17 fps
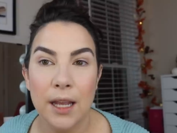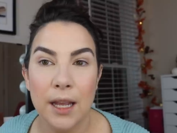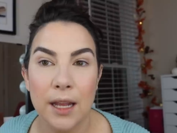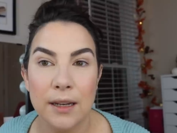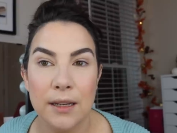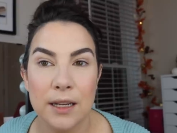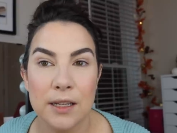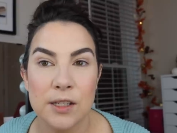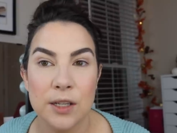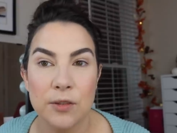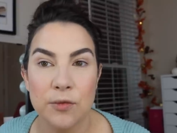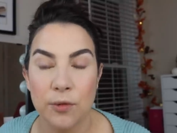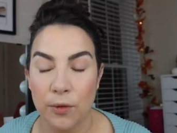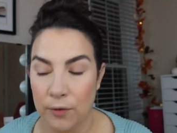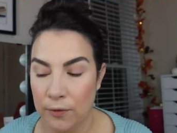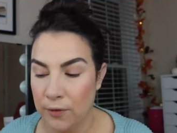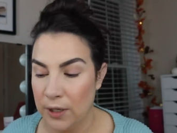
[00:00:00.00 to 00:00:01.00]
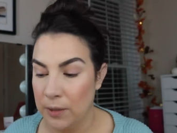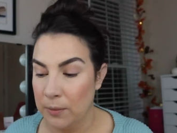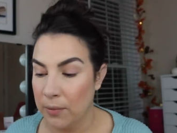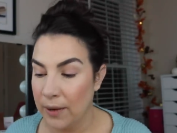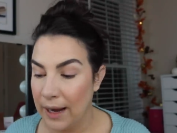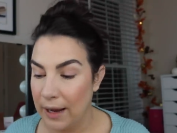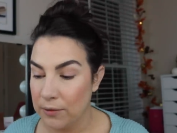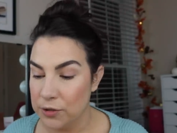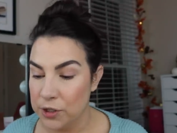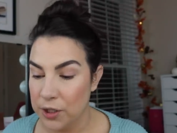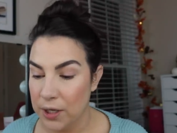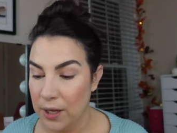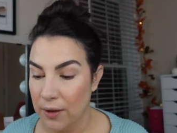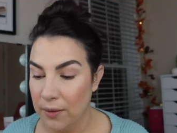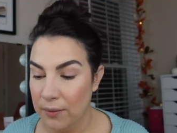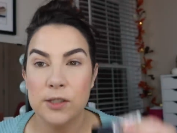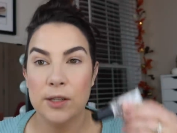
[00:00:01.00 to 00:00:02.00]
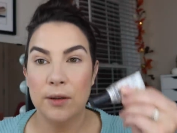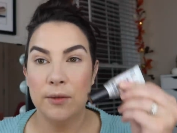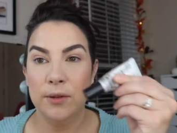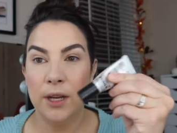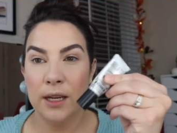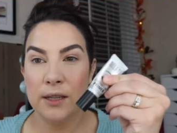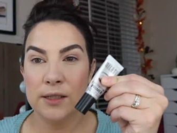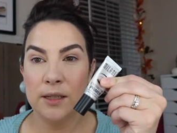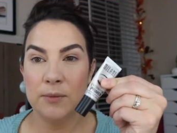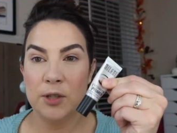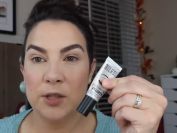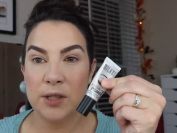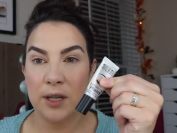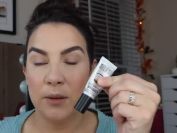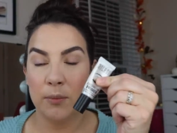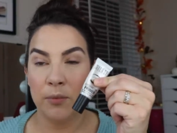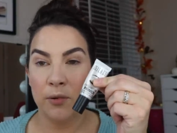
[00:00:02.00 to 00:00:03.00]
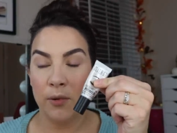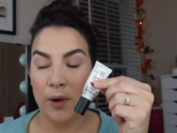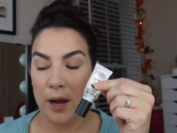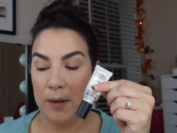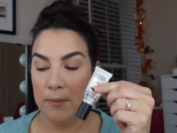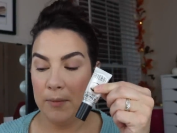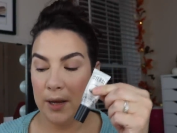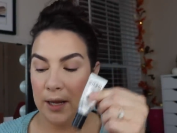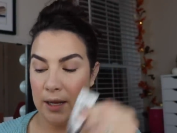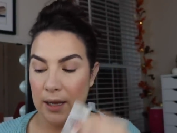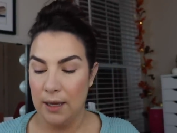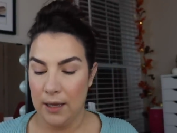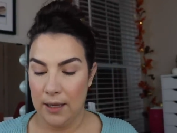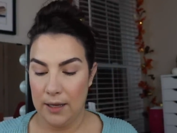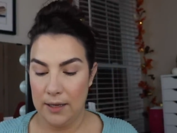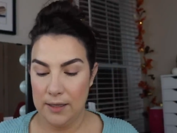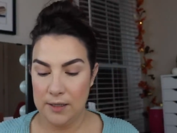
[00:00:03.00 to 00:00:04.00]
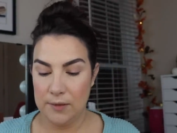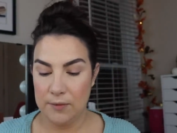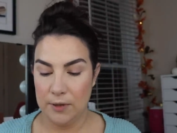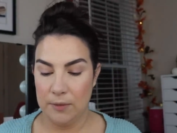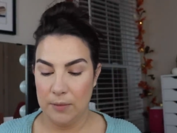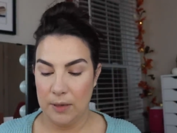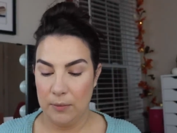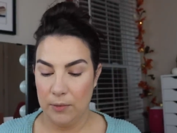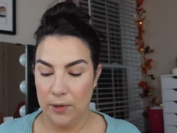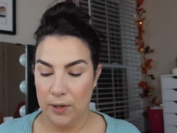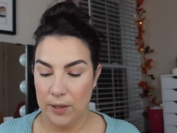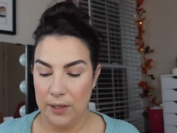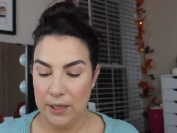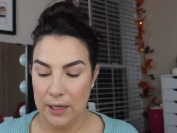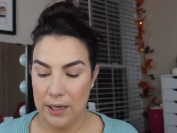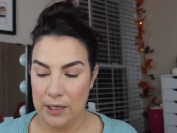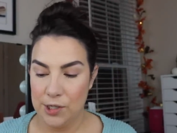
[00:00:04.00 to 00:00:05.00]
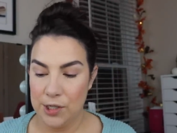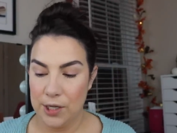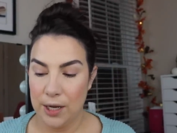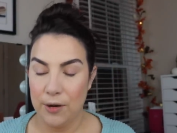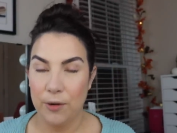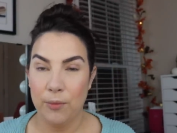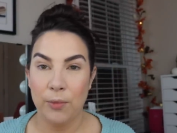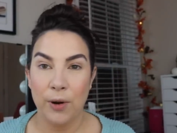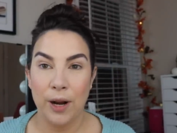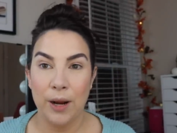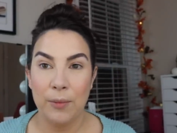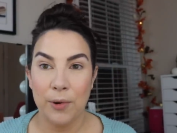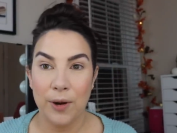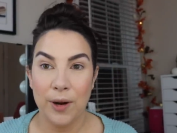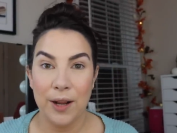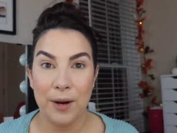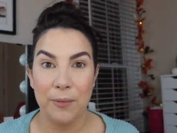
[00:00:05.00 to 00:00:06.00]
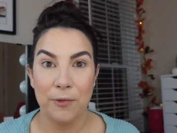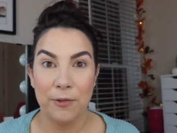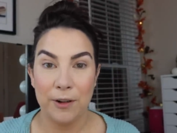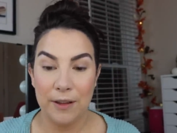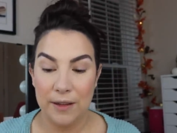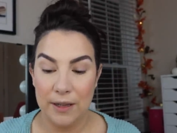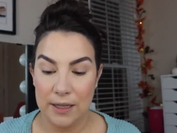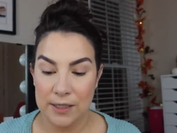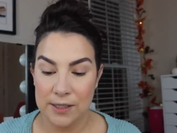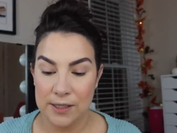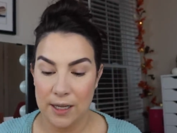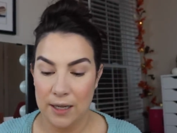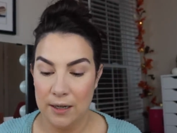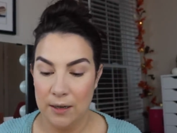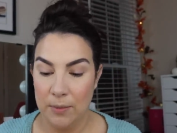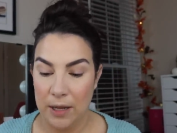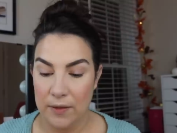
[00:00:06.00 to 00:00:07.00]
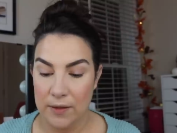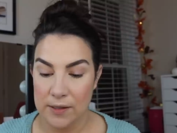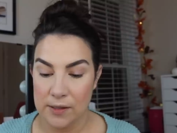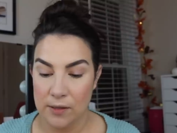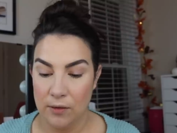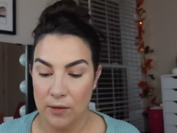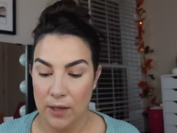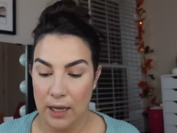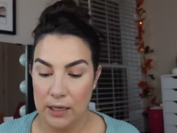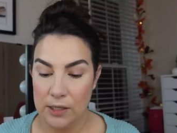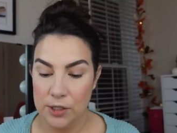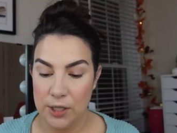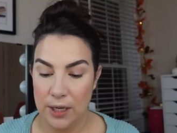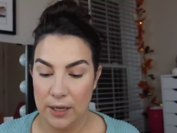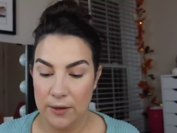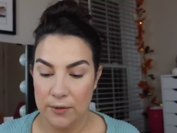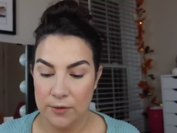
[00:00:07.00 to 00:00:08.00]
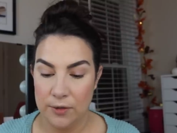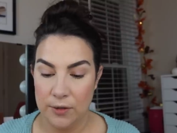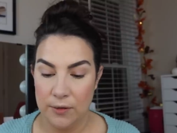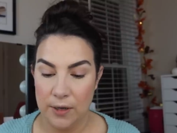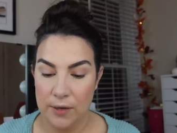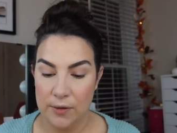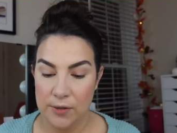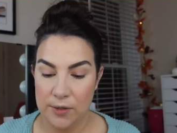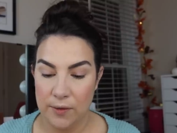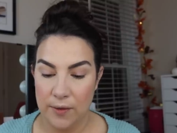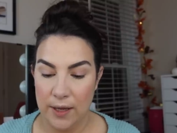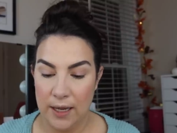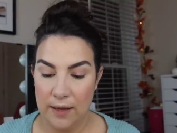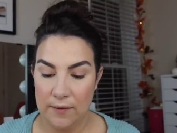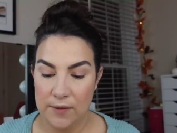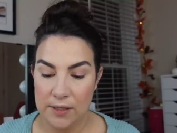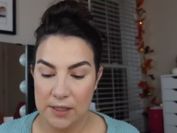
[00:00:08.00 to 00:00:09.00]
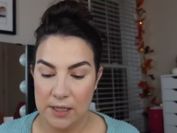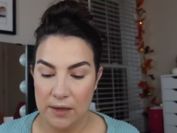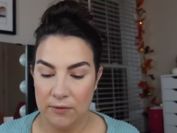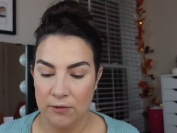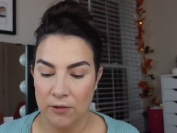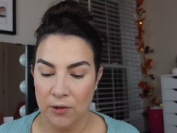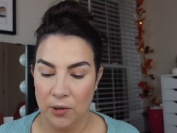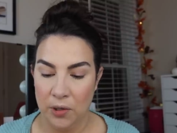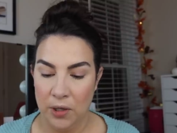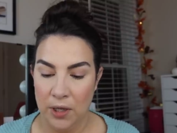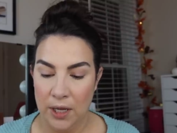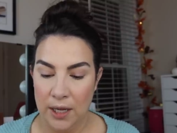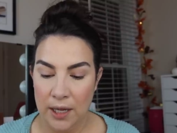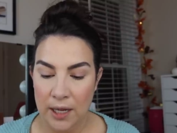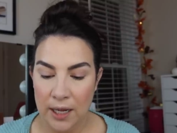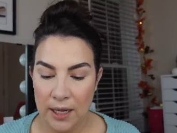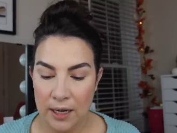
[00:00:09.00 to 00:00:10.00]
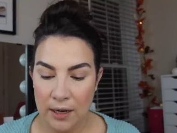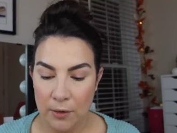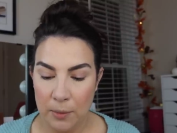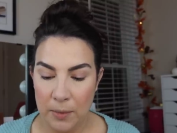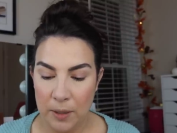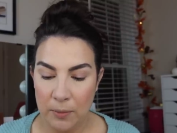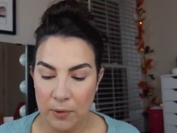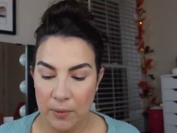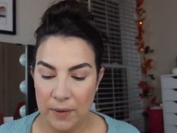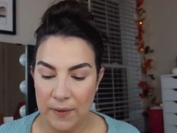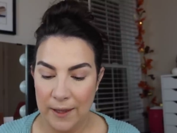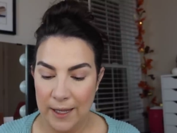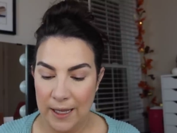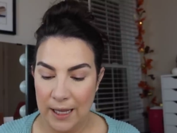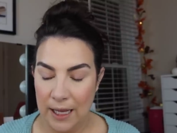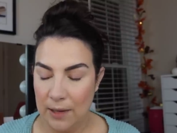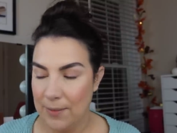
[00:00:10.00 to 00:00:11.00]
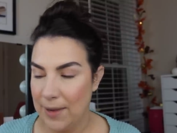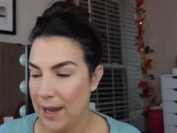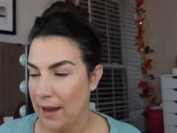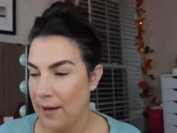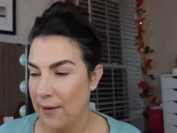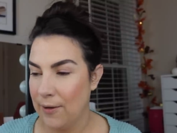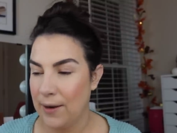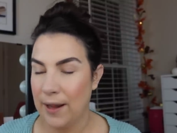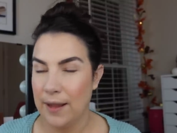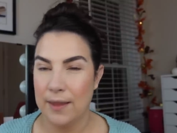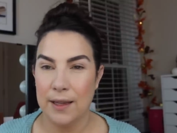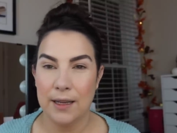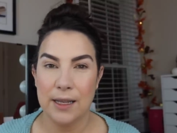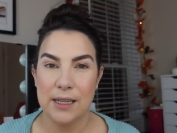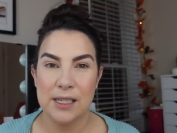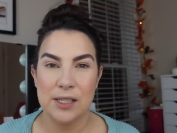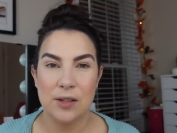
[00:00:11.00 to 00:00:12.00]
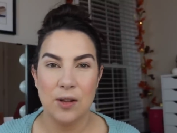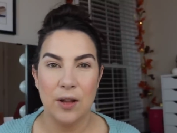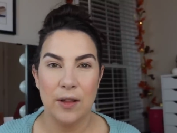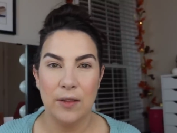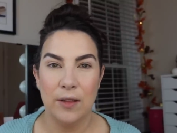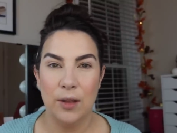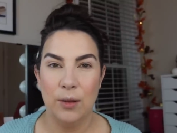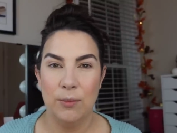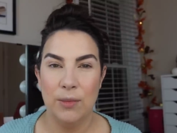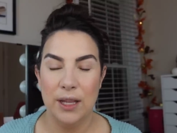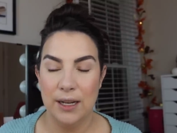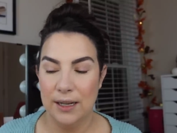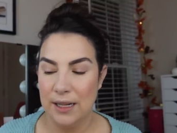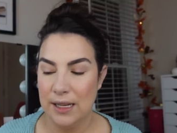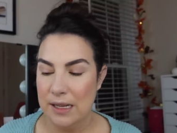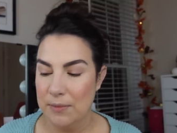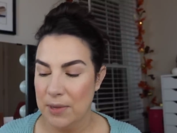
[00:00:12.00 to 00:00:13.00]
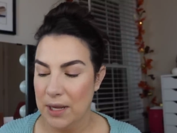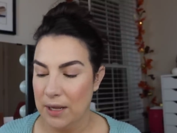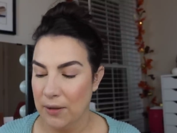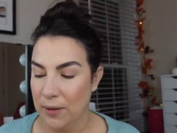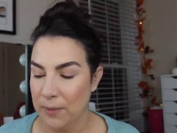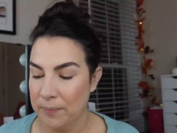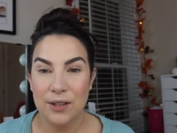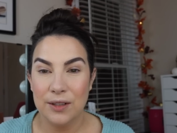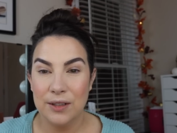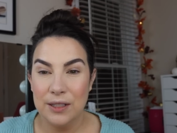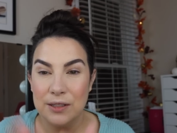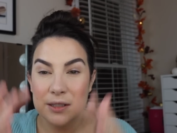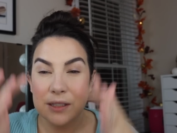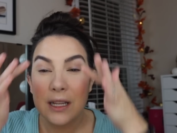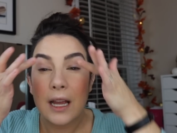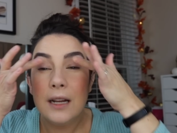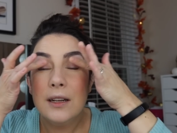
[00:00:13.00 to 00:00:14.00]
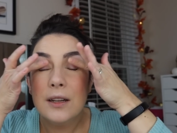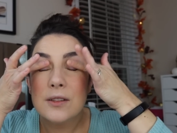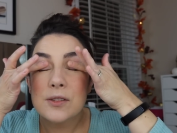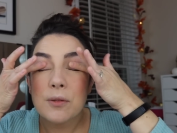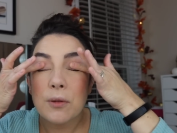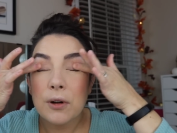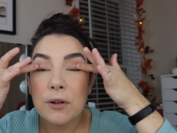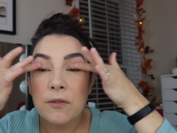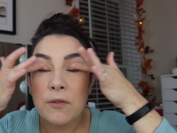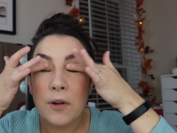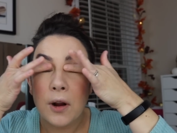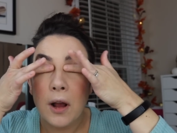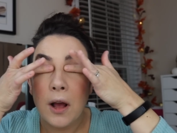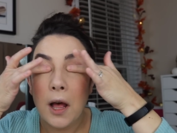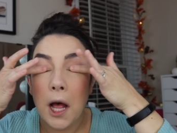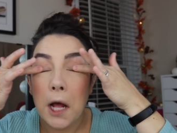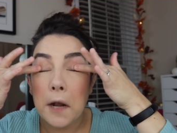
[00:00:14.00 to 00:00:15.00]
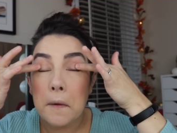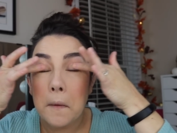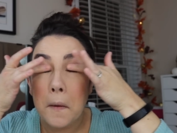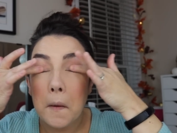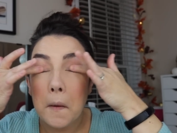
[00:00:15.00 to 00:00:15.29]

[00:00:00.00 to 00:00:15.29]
and NYX Control Freak Brow Gel. So next I'm just going to prime my eyes with my Milani eyeshadow primer and I'm really excited about this little eyeshadow duo. So they have several and I remember when they came out I think I saw them in an email and then just kind of sort of forgot